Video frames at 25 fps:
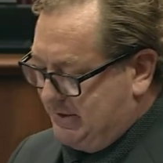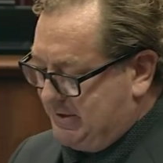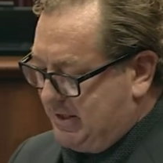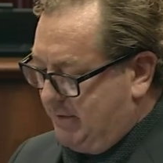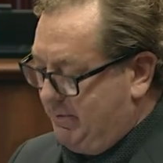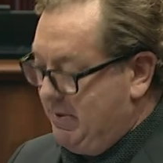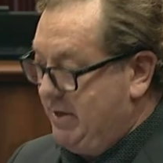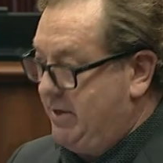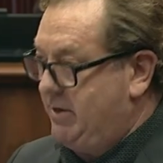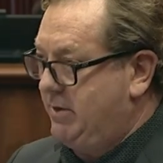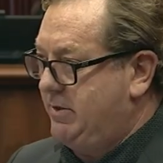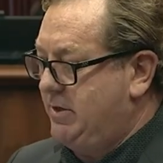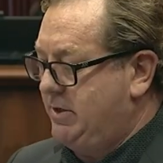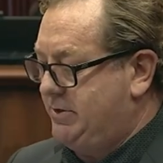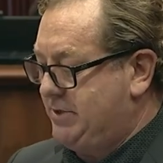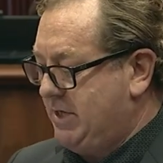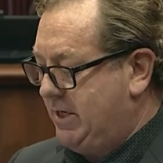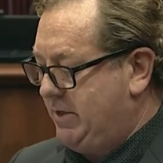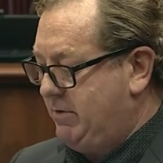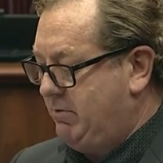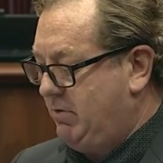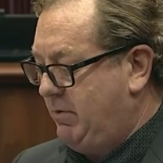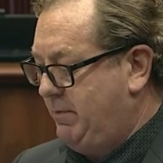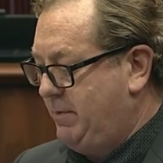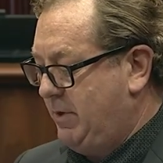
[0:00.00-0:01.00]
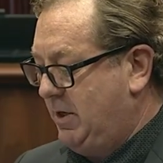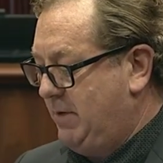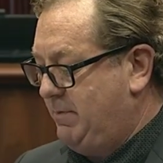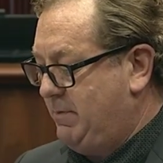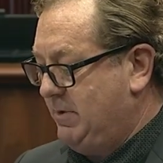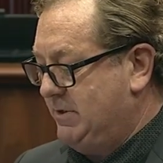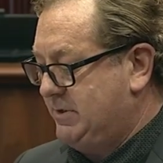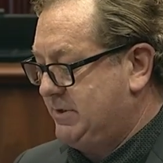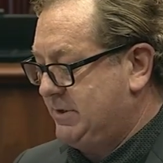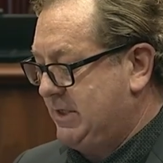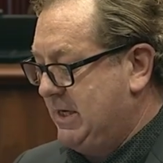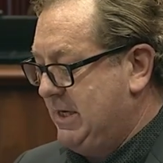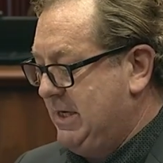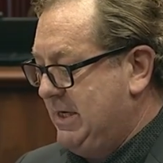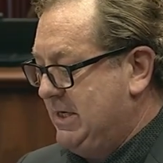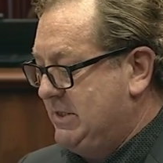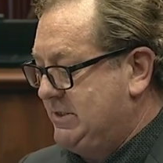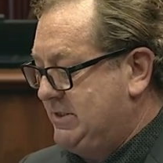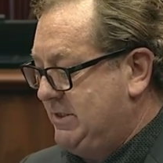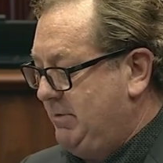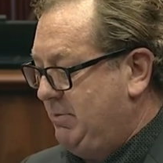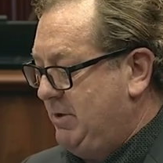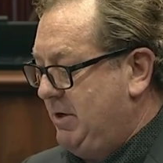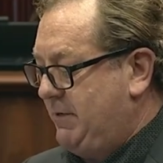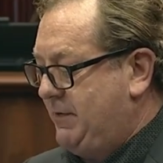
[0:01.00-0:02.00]
some hidden agenda or purpose?
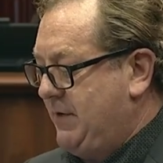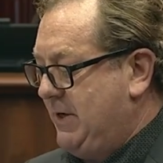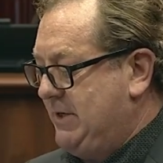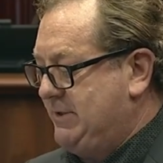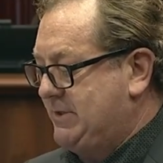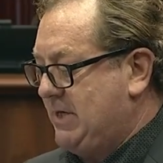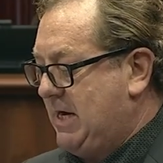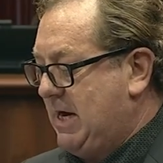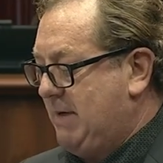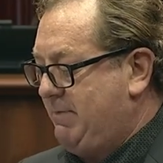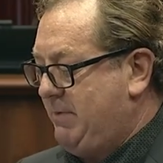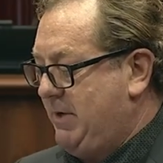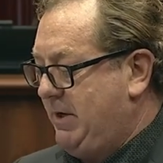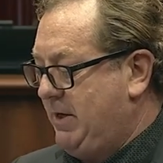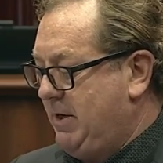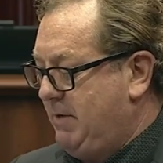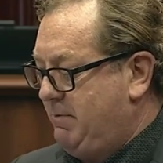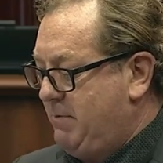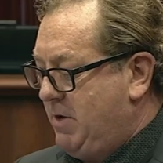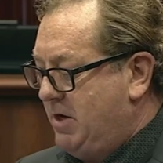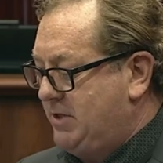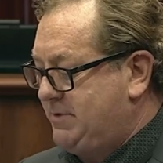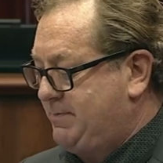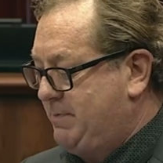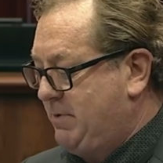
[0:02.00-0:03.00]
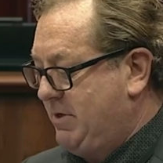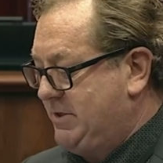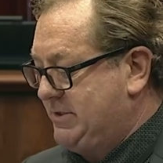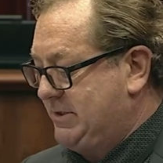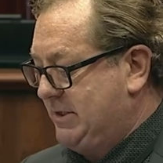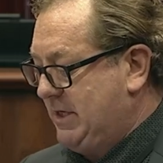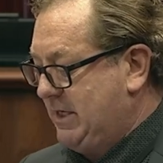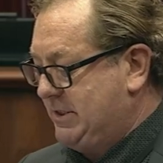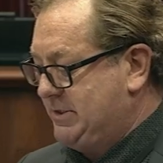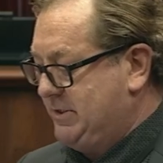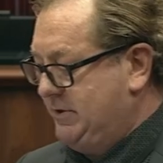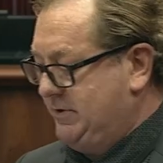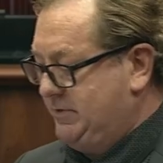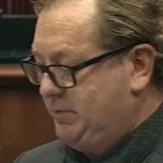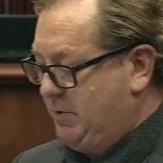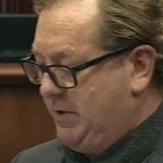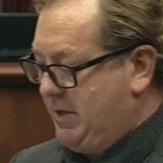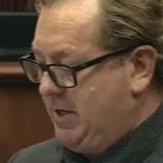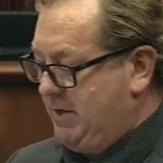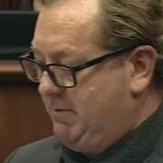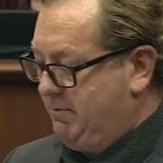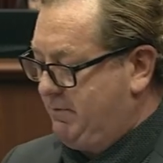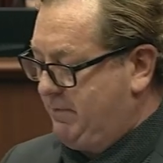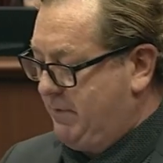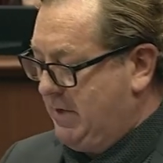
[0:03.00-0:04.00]
Similar things are happening at most pre-selections
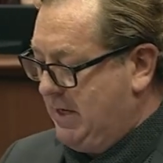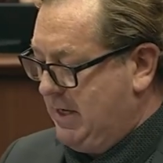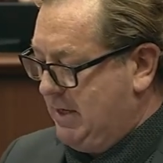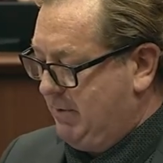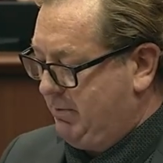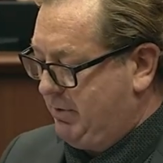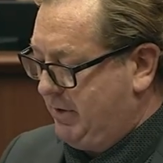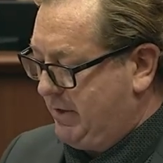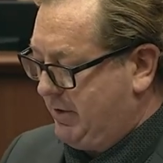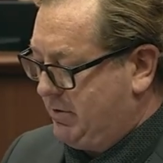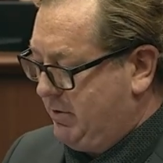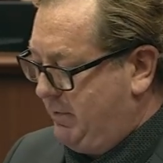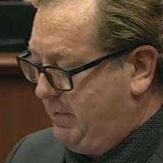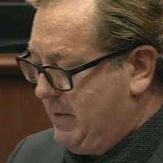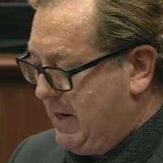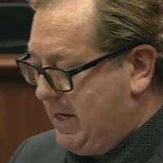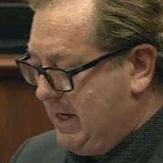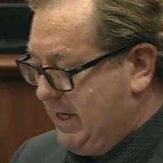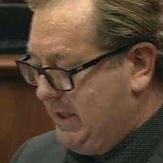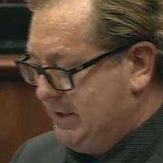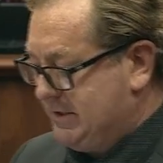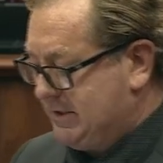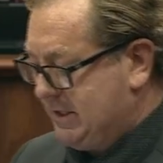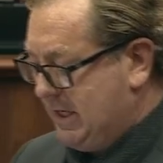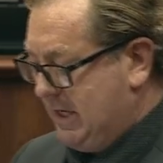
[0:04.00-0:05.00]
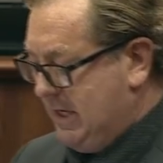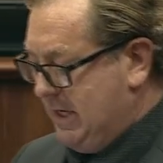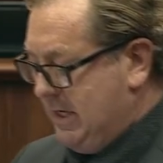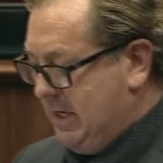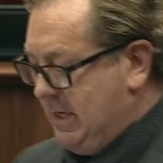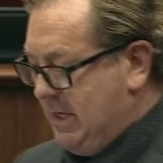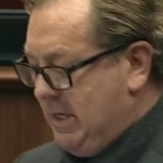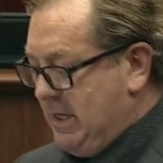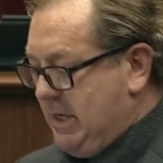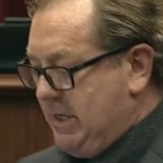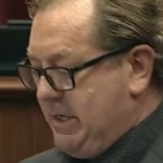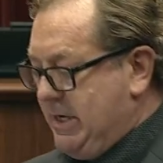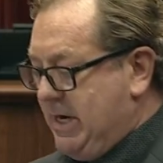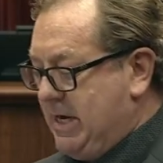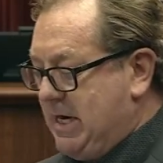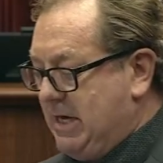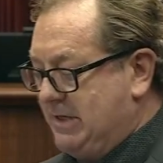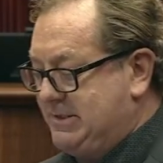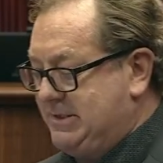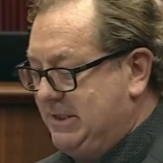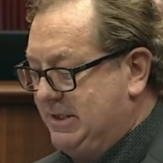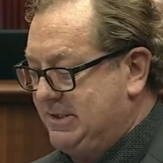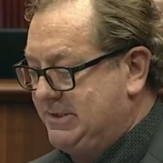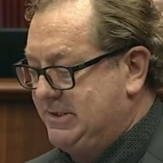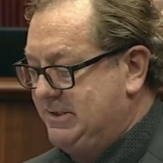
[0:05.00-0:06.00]
within political parties, yet our
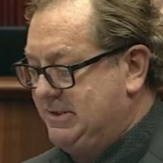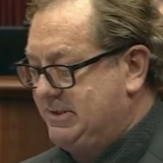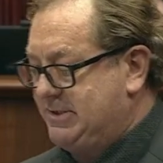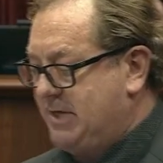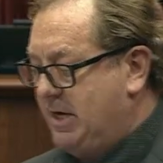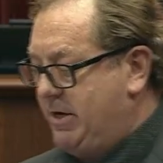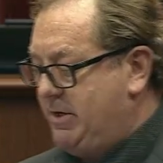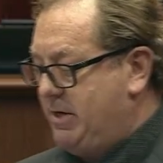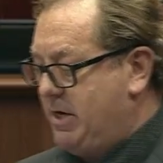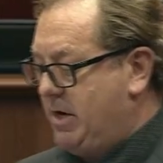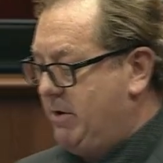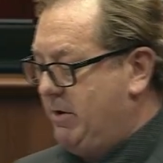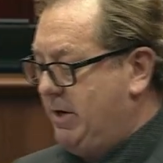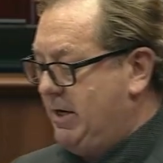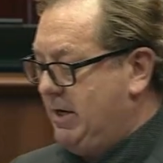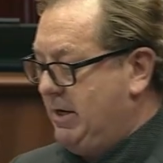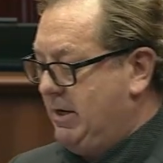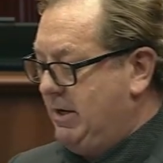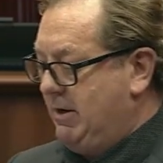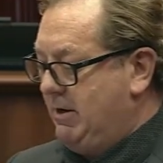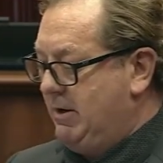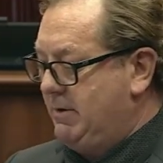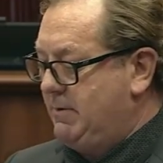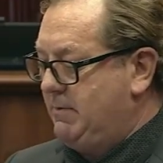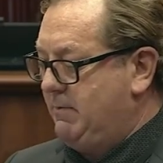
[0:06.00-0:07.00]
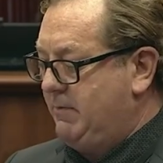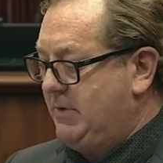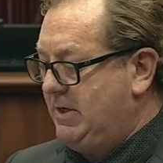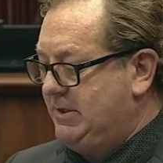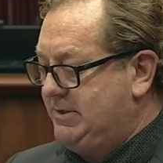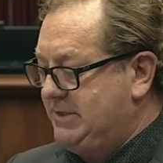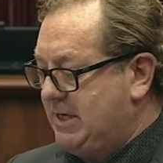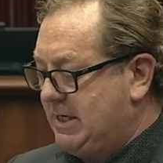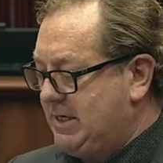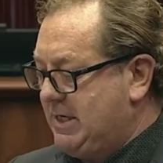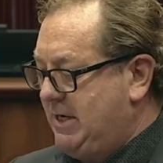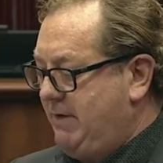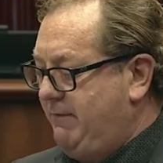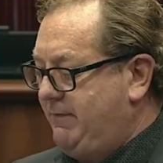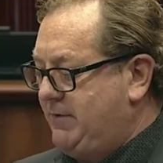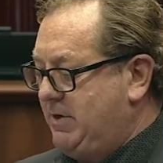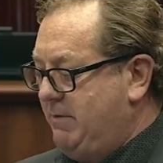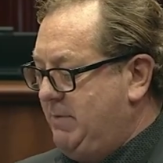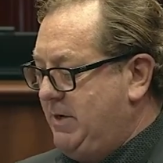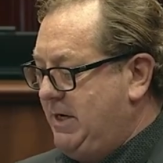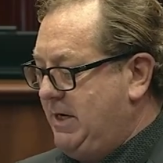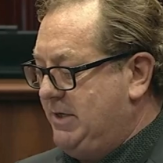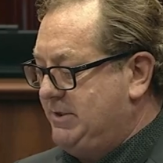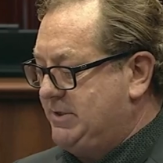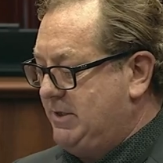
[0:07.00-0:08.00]
citizens don't know it. Executive
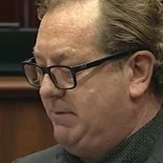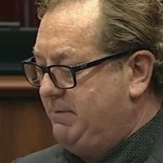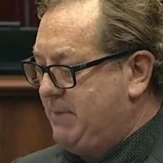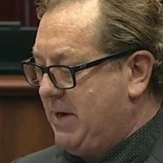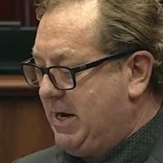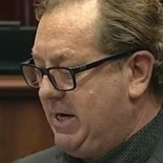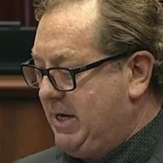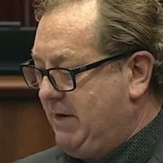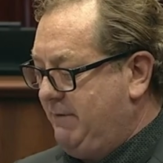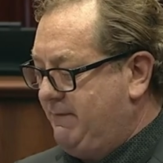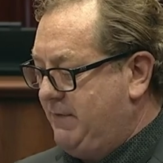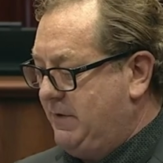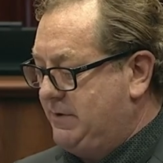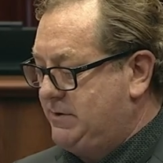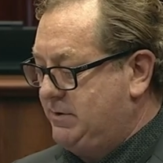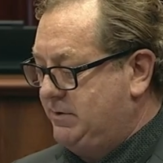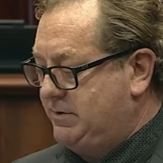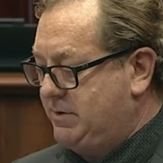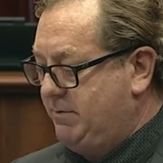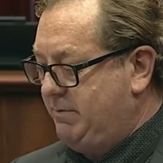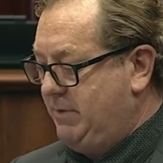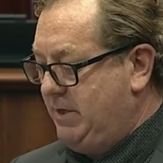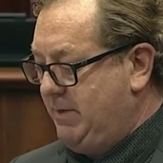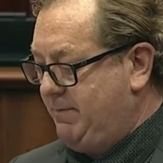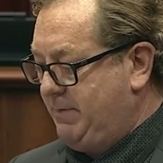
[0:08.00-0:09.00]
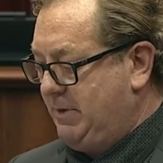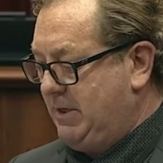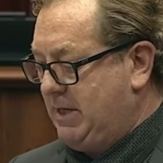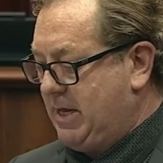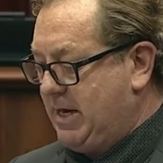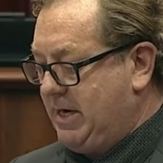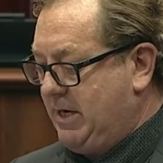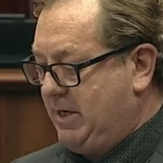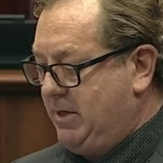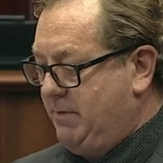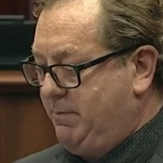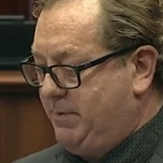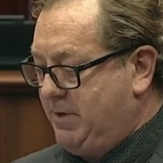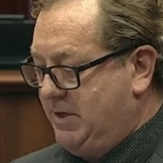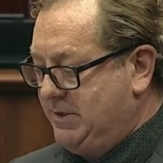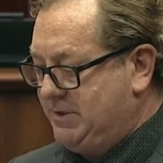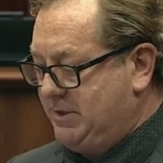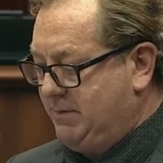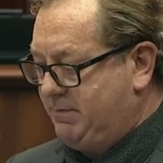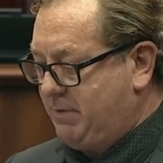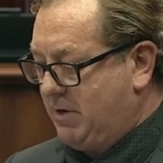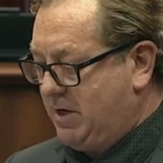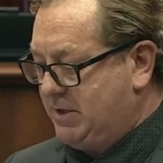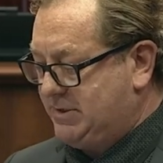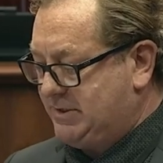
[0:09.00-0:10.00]
committees and party officials are manipulating and
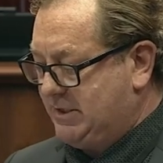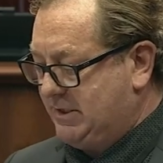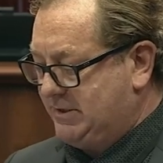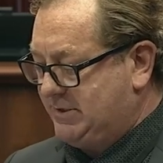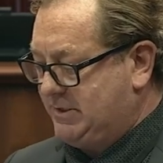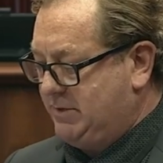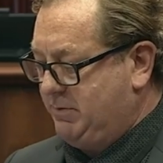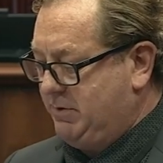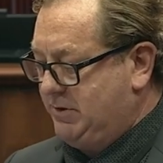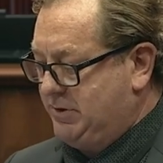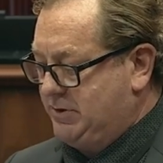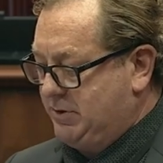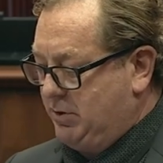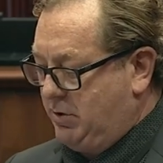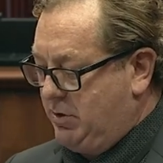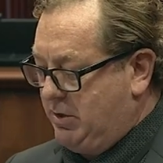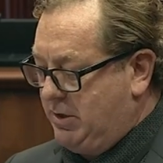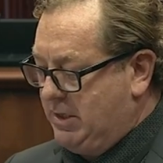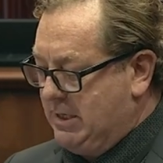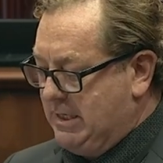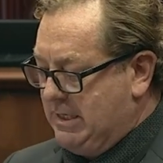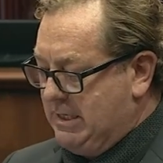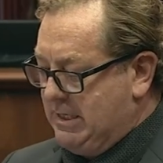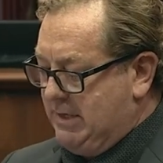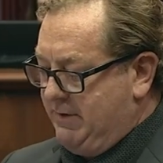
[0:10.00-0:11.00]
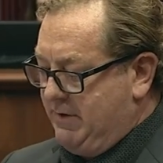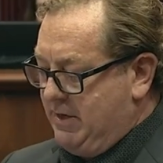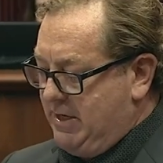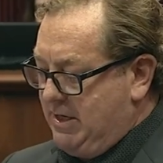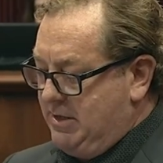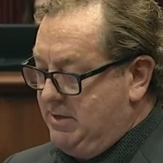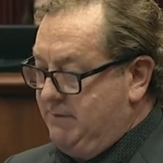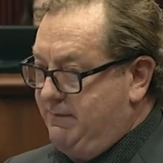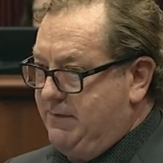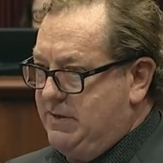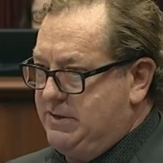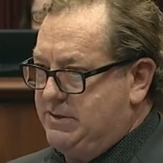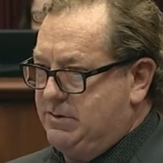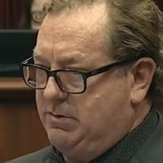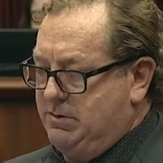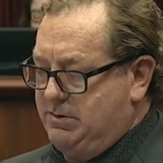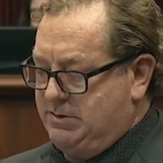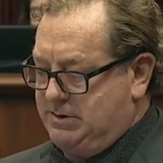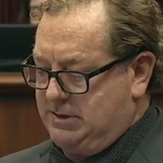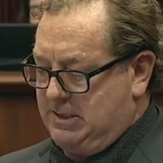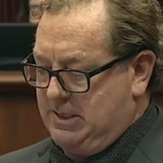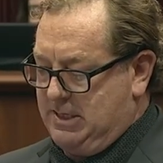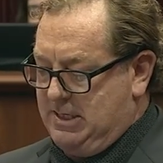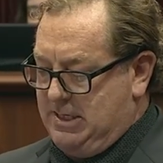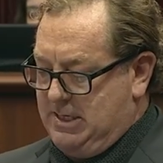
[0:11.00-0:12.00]
abusing process to ensure that
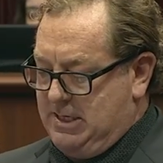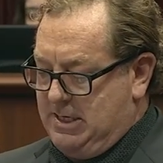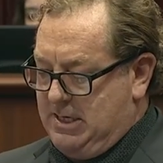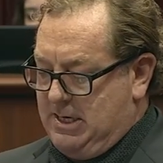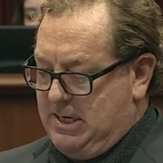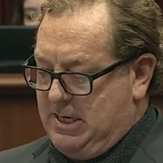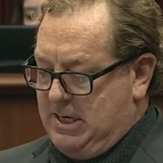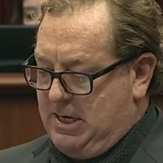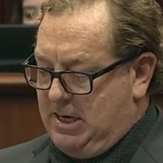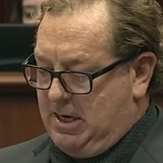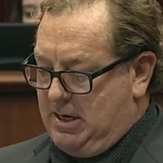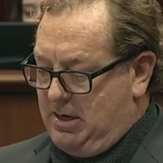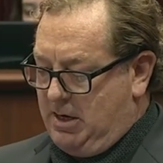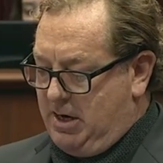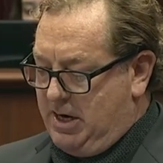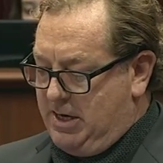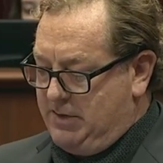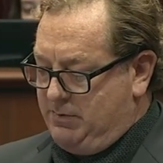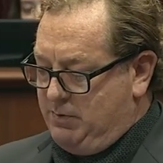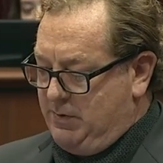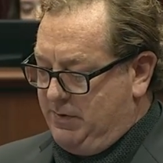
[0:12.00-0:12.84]
individuals aligned